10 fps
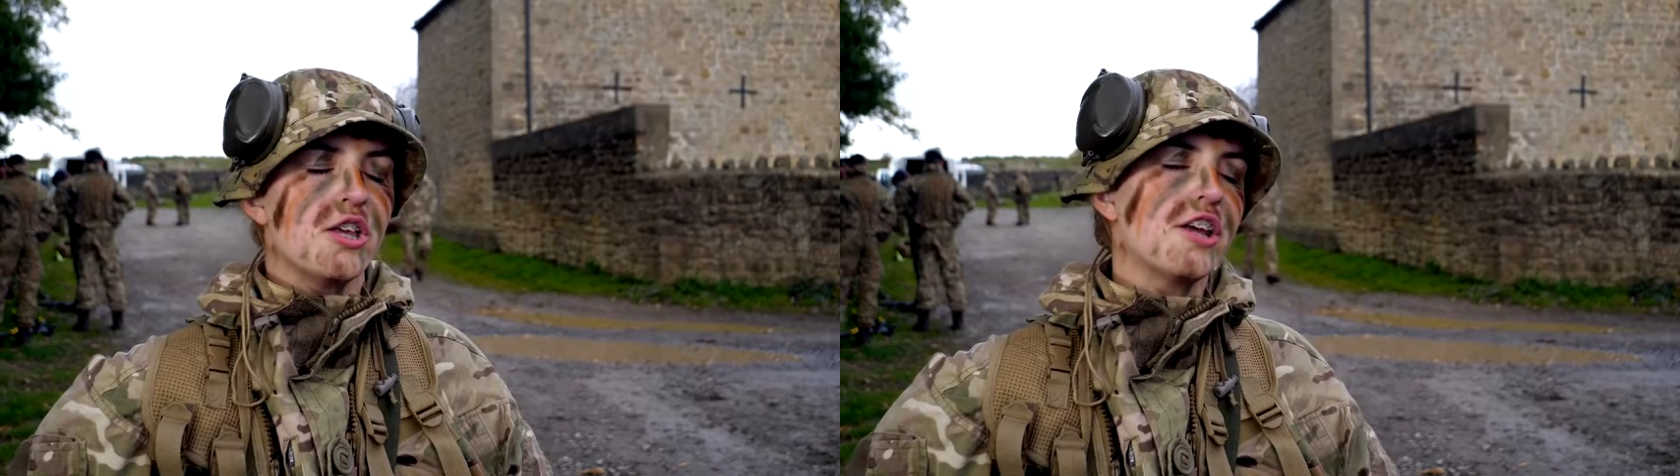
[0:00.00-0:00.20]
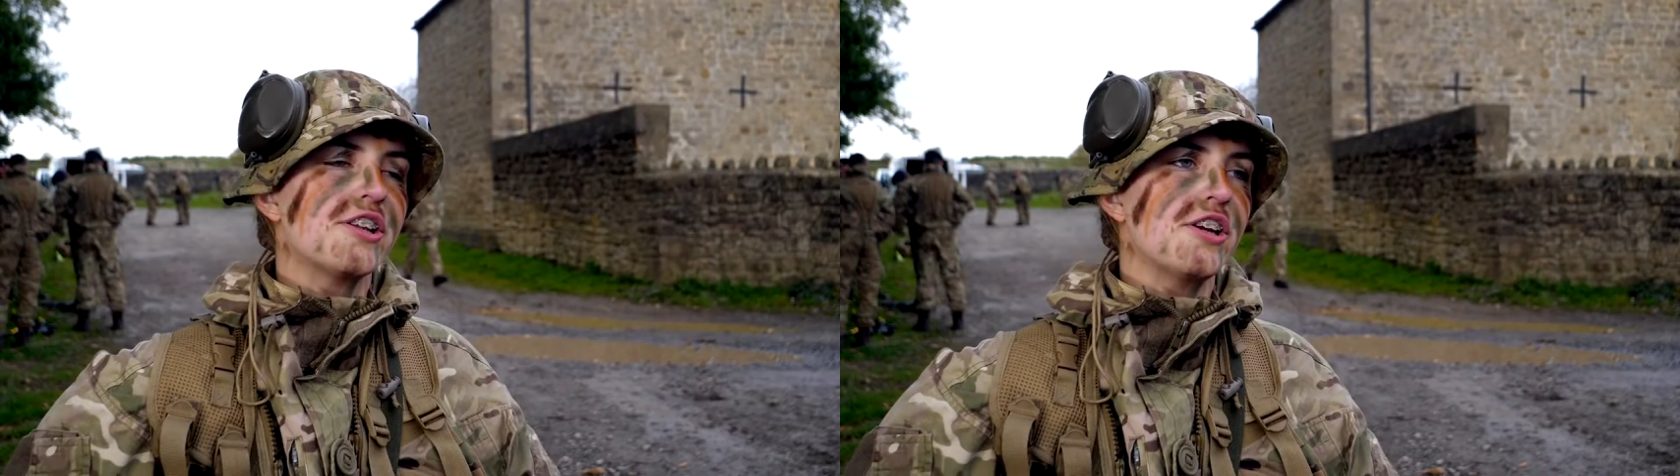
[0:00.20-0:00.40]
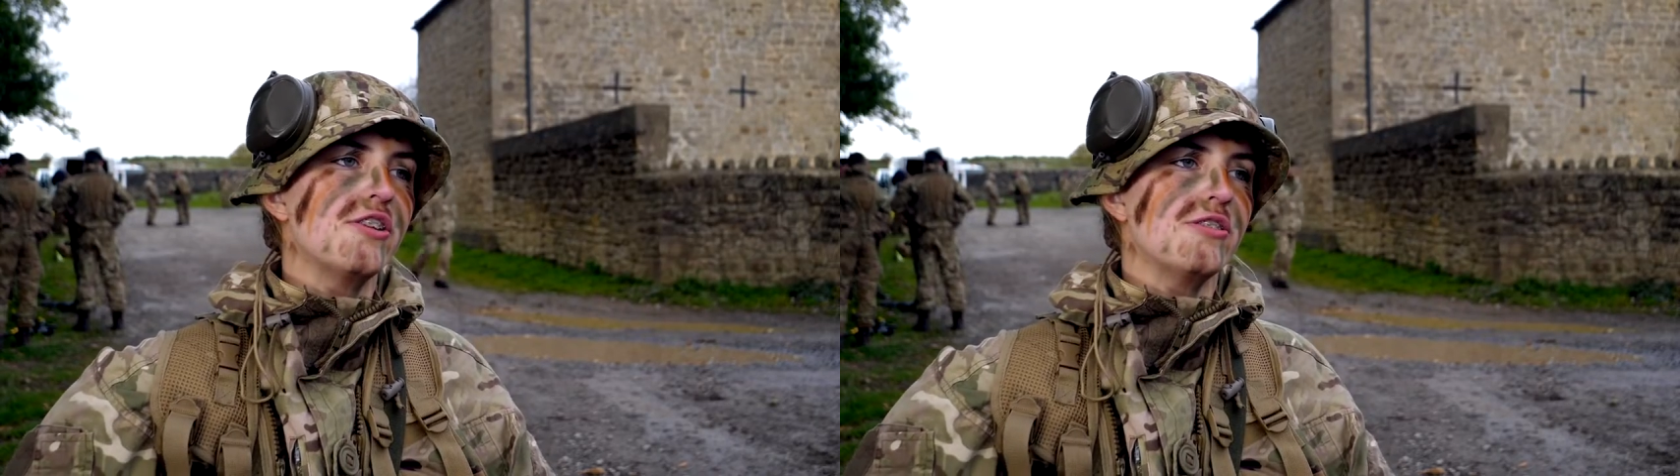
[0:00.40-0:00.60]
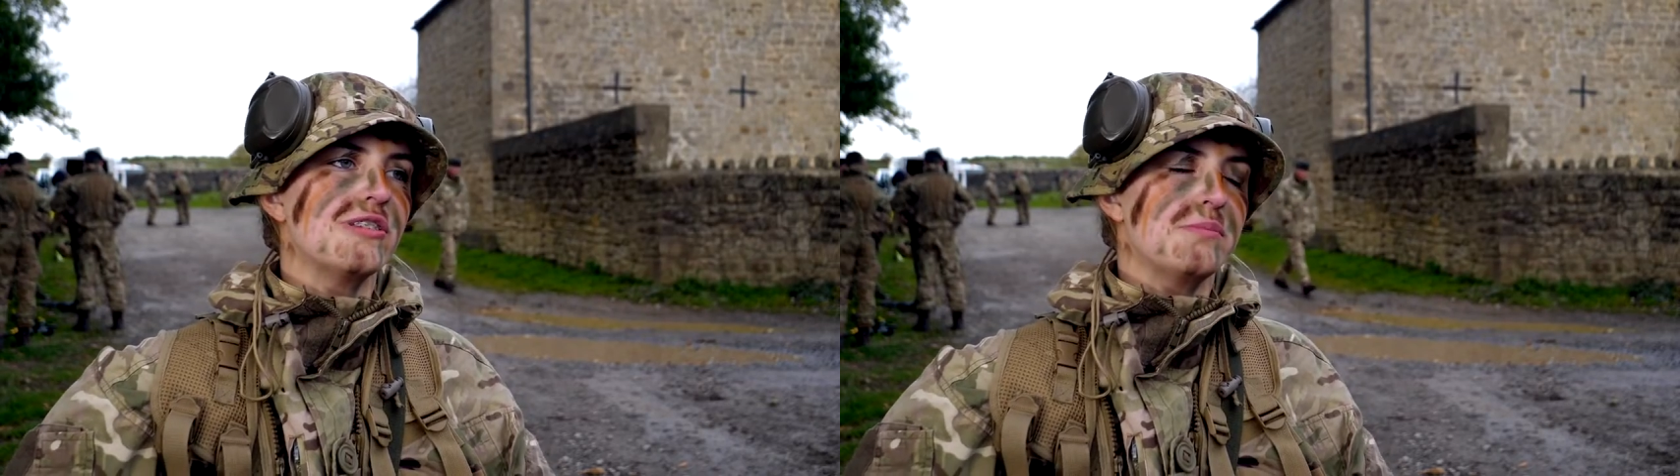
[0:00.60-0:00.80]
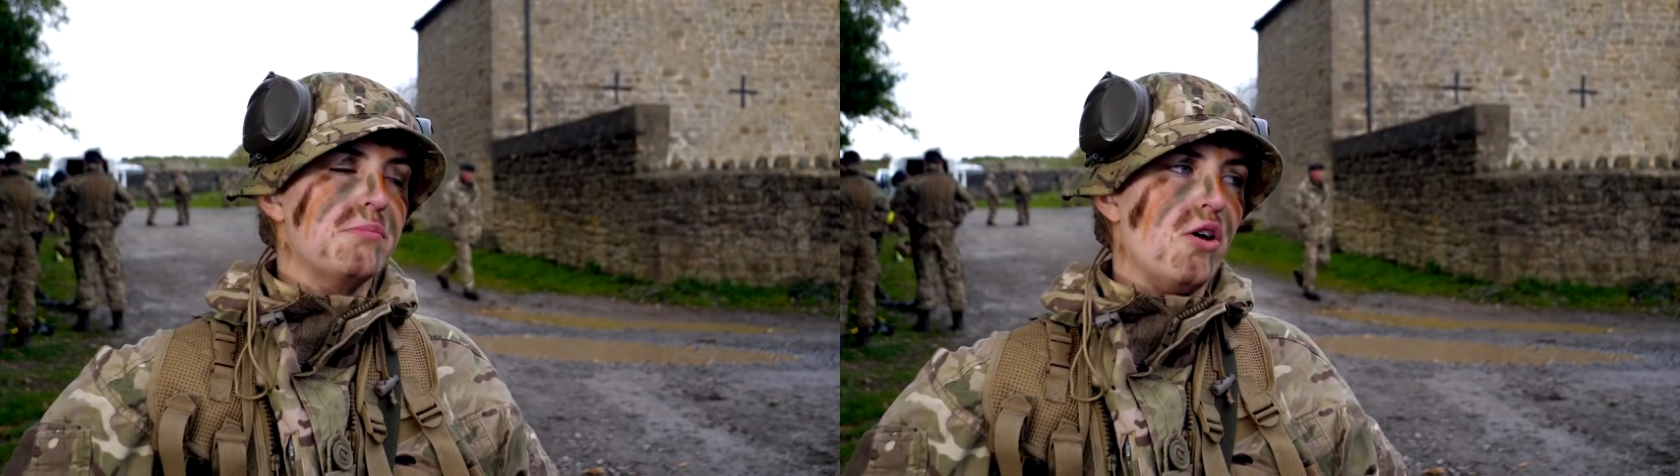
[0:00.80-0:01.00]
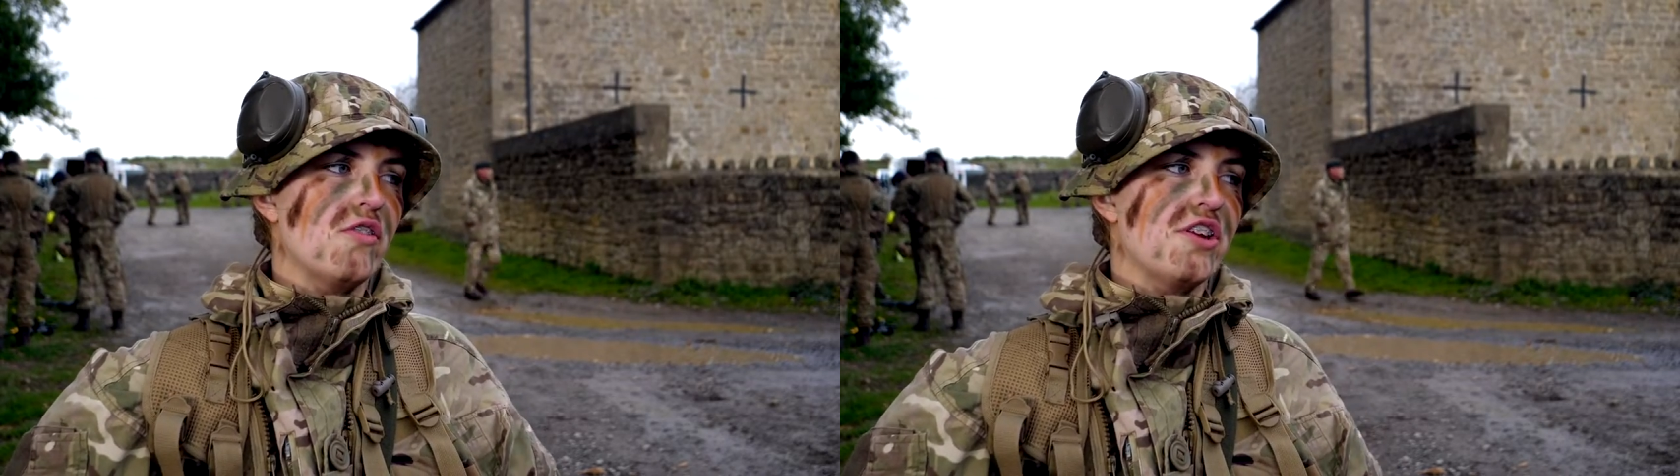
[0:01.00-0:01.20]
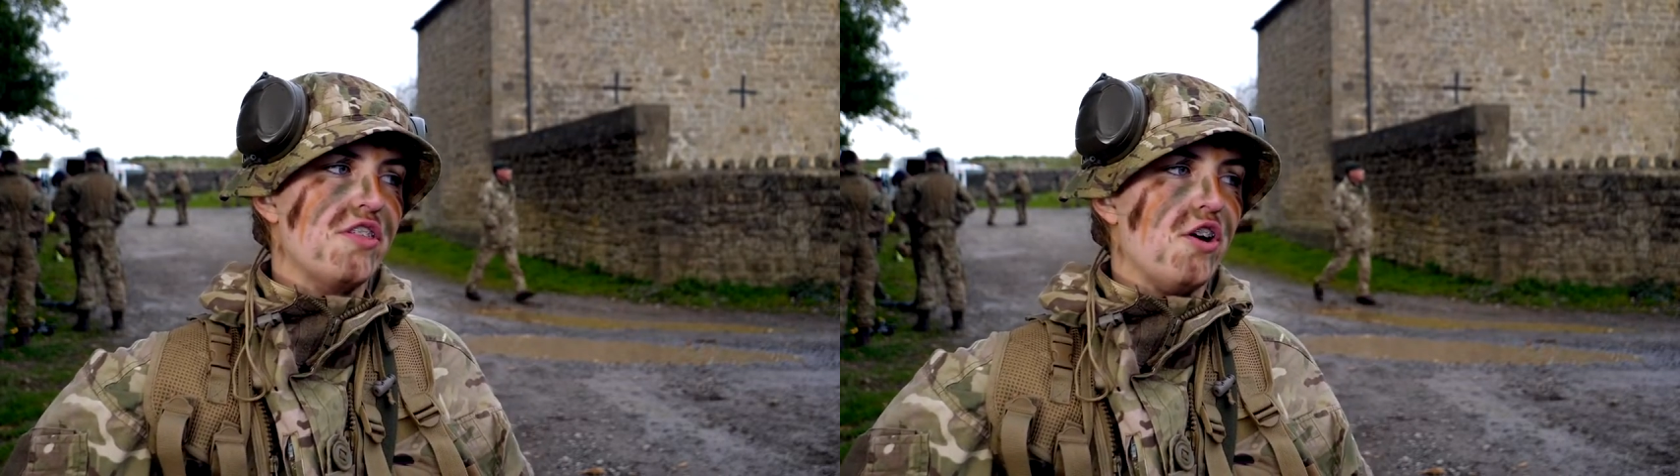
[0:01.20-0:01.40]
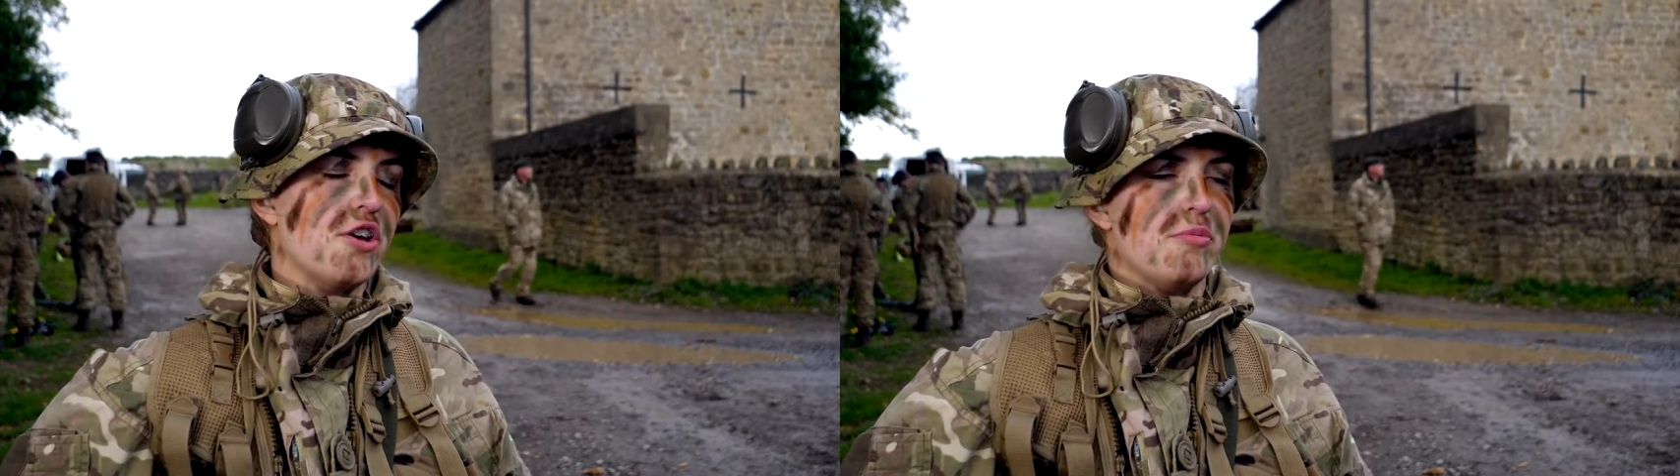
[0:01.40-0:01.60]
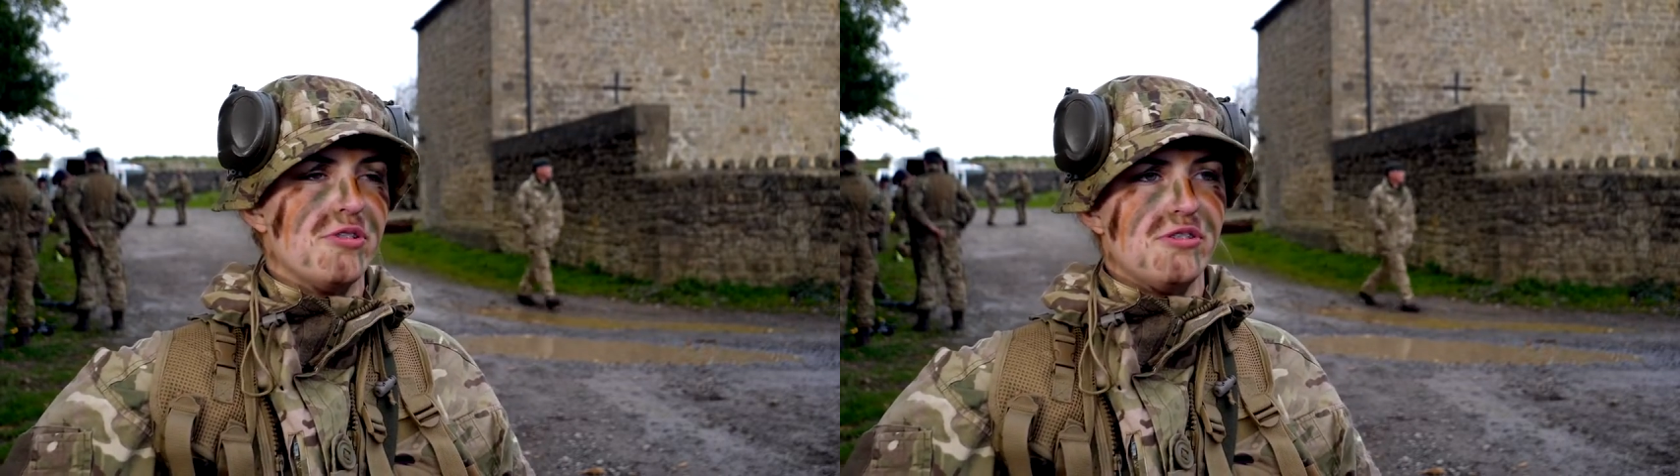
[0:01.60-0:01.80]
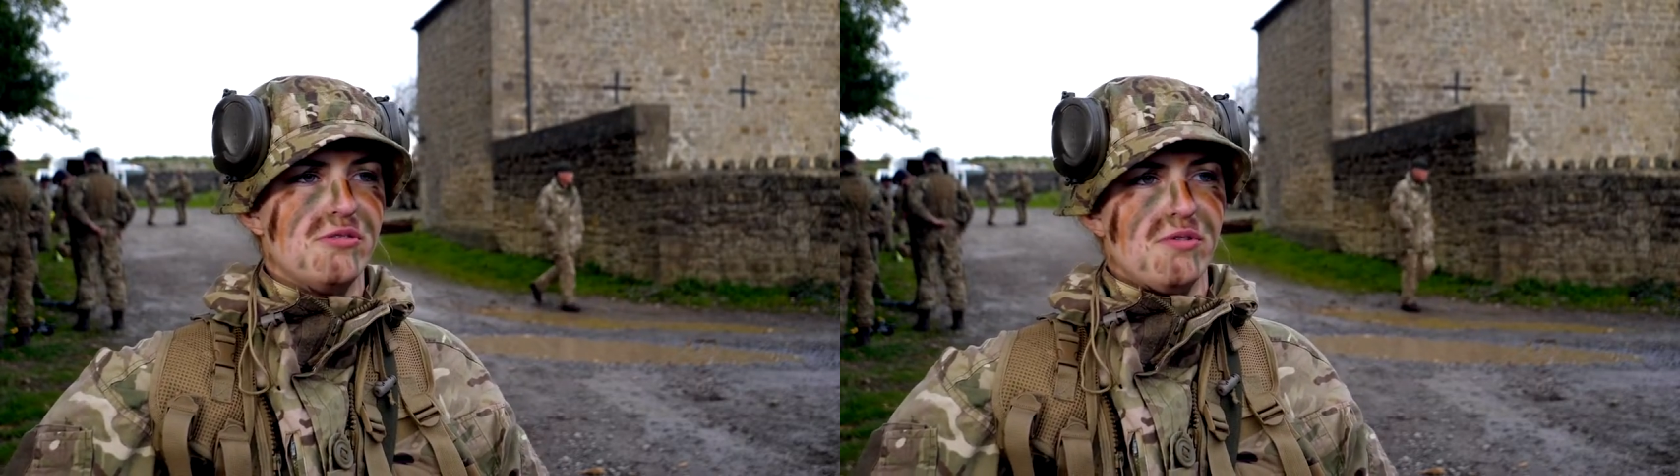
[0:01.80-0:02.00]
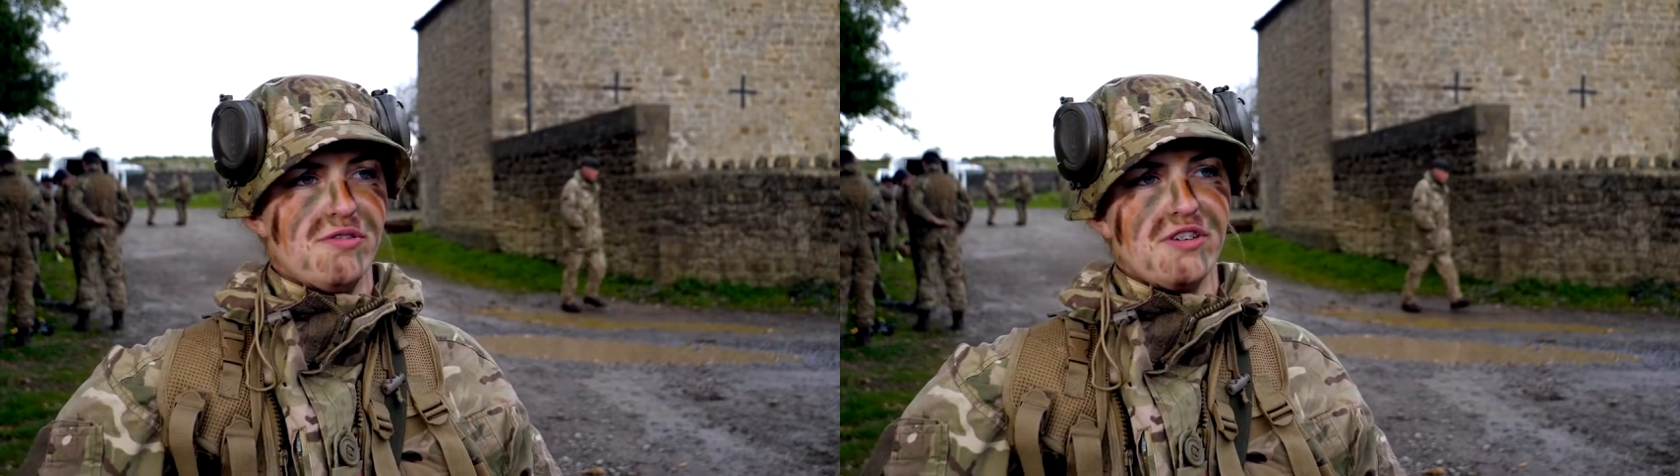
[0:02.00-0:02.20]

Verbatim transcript: You'd use more than you thought you would with